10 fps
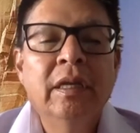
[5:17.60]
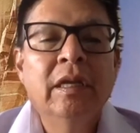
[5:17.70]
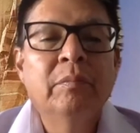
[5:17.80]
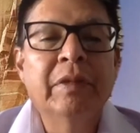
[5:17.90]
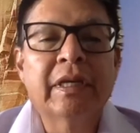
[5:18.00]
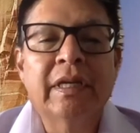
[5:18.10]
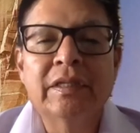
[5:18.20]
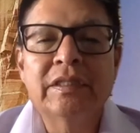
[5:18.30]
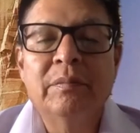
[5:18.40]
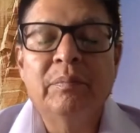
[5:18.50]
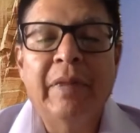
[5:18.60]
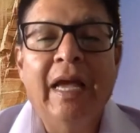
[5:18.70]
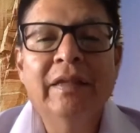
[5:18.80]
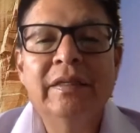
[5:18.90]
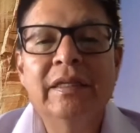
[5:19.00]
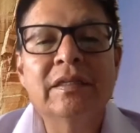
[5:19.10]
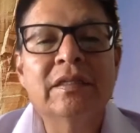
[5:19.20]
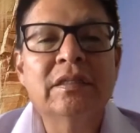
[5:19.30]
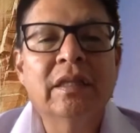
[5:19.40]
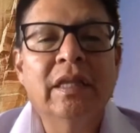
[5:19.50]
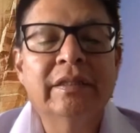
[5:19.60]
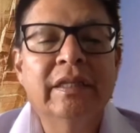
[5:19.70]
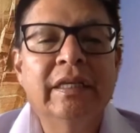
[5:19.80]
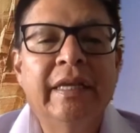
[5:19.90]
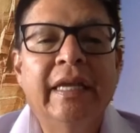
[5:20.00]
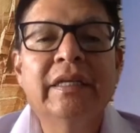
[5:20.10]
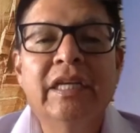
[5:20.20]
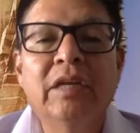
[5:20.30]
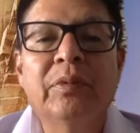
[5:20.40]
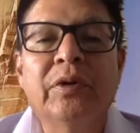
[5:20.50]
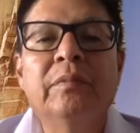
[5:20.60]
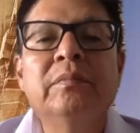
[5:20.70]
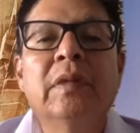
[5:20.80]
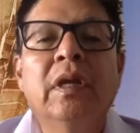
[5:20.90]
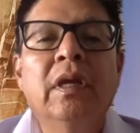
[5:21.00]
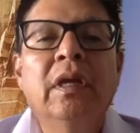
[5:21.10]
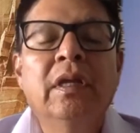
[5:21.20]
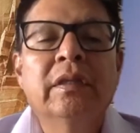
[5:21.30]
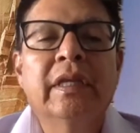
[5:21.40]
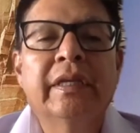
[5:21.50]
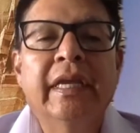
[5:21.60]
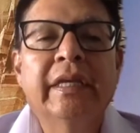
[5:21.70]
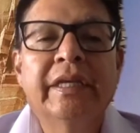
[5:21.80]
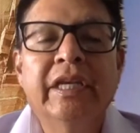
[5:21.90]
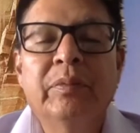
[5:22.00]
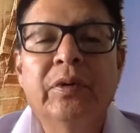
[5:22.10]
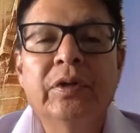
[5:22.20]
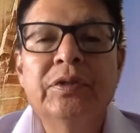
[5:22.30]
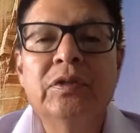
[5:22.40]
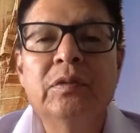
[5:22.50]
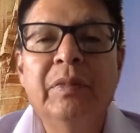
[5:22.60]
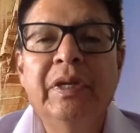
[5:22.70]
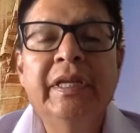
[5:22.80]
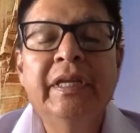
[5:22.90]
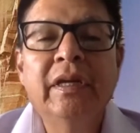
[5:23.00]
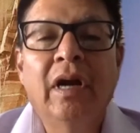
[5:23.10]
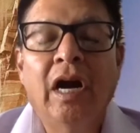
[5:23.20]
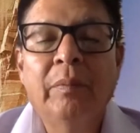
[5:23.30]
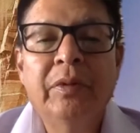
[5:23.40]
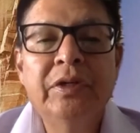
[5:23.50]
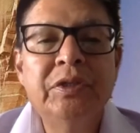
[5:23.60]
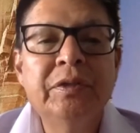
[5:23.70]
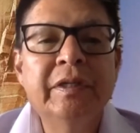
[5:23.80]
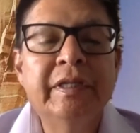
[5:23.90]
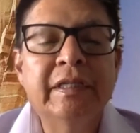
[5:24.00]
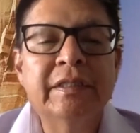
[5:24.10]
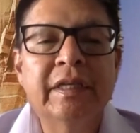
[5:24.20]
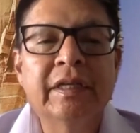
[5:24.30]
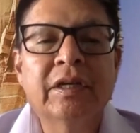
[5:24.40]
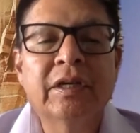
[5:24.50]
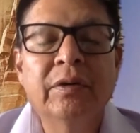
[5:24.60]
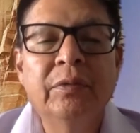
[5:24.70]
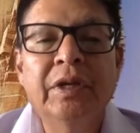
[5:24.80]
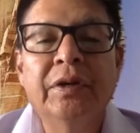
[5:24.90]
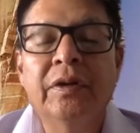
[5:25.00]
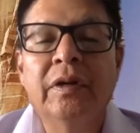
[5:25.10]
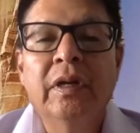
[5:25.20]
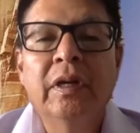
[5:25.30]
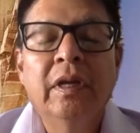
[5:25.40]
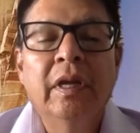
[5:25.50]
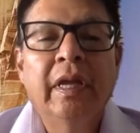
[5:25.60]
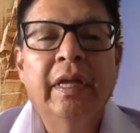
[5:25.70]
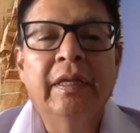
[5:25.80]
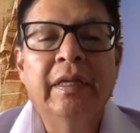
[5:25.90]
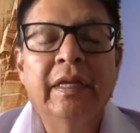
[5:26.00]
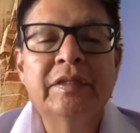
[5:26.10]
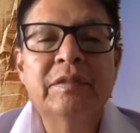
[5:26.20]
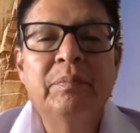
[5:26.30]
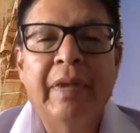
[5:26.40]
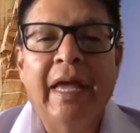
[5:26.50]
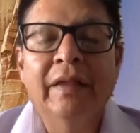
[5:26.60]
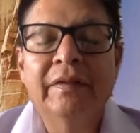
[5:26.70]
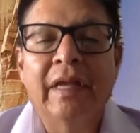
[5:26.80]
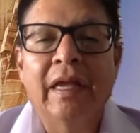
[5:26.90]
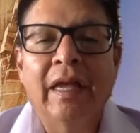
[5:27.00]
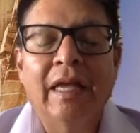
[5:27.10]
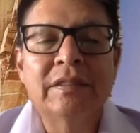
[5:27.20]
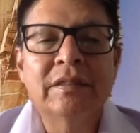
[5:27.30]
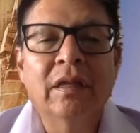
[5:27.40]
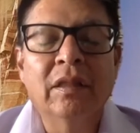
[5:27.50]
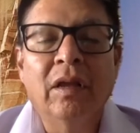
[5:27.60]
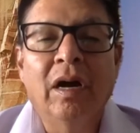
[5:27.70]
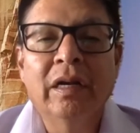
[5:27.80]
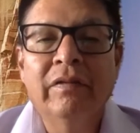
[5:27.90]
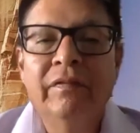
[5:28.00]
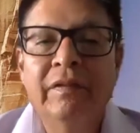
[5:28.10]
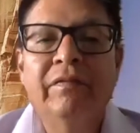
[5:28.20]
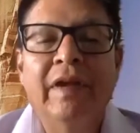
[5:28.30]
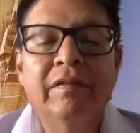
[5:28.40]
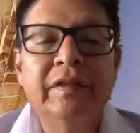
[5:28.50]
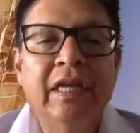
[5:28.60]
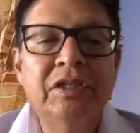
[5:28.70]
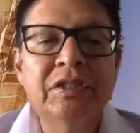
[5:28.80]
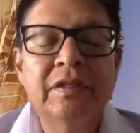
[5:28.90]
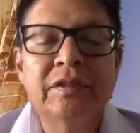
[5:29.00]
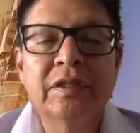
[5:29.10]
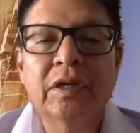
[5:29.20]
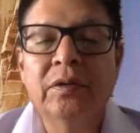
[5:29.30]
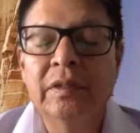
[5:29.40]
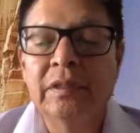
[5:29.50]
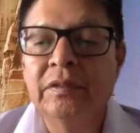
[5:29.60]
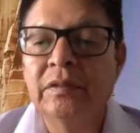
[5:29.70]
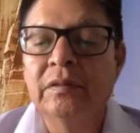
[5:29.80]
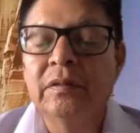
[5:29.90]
because math is like the gatekeeper to many opportunities in career. It's math that has a lot of the foundation to go into